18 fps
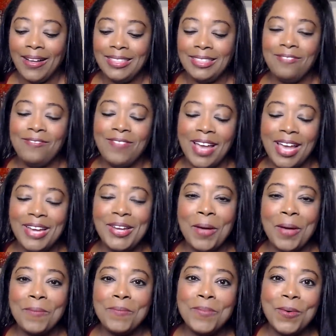To find
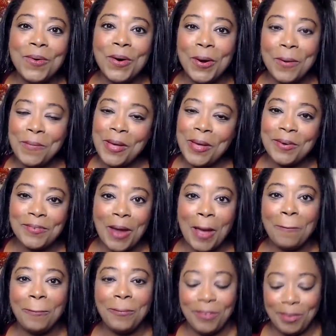out more about
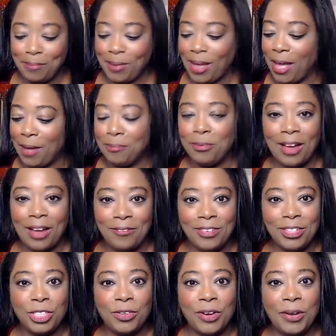Rapid
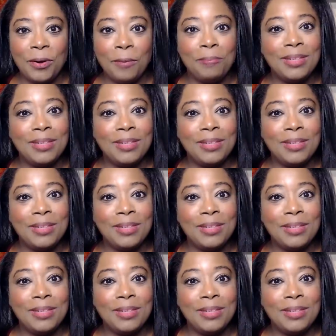Profit Trader,